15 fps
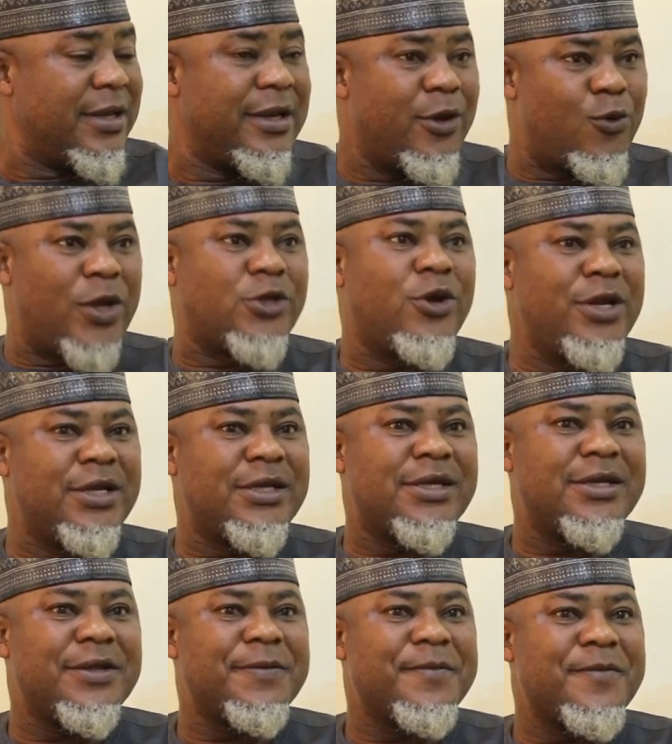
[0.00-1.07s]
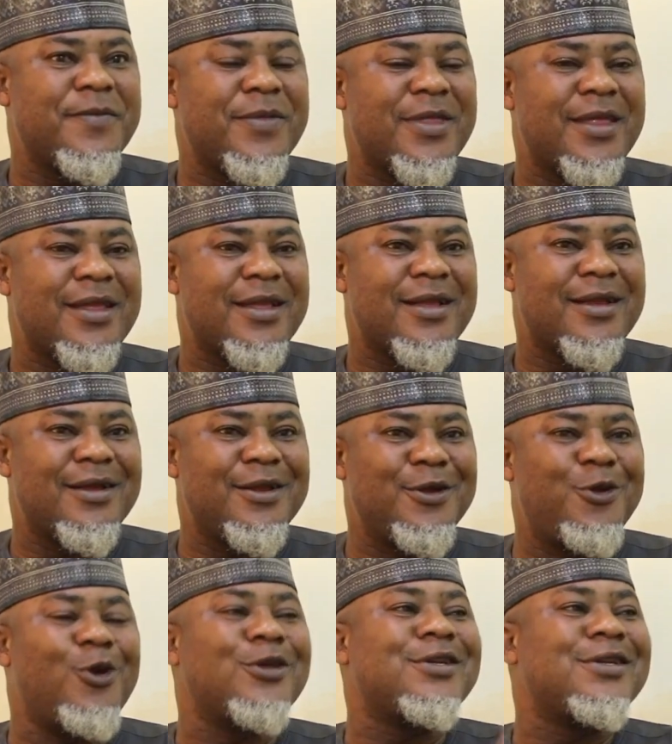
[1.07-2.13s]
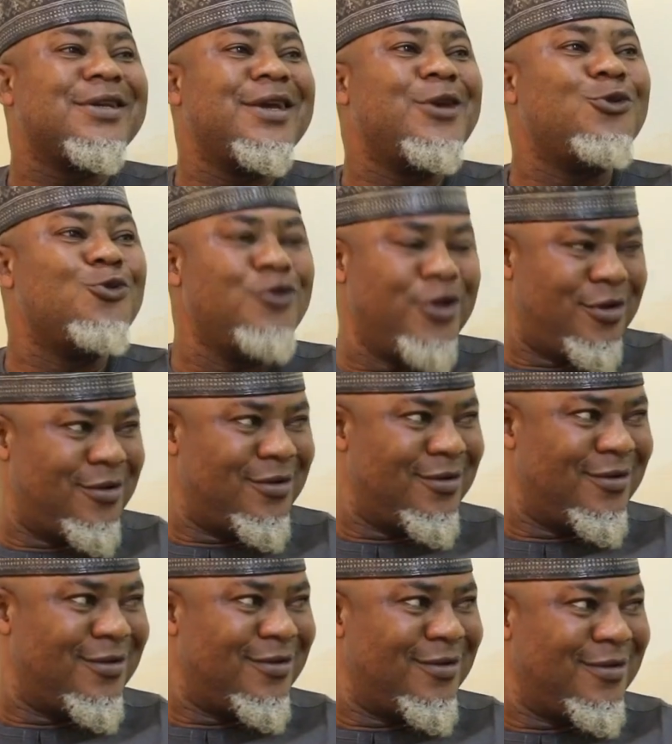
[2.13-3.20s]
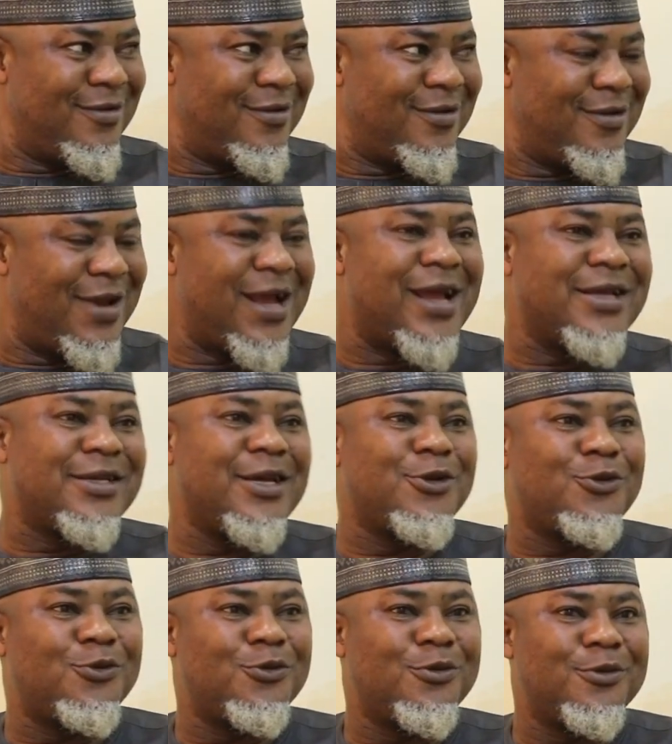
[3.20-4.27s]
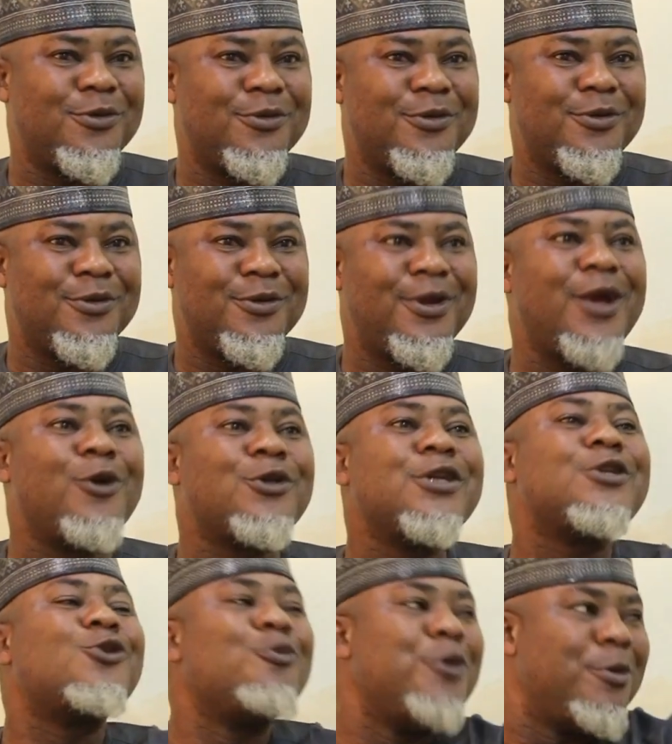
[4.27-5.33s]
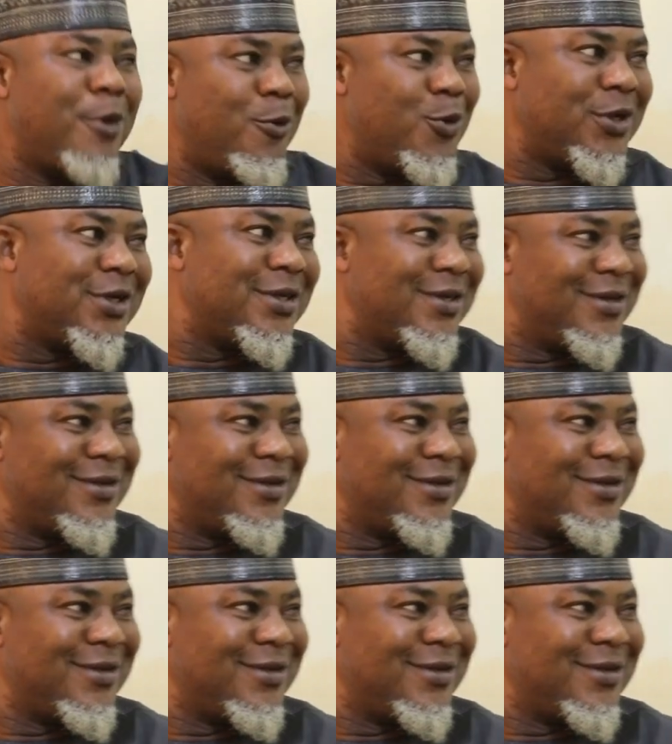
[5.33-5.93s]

The question is, does a union, like NCSU, negotiate its own minimum wage?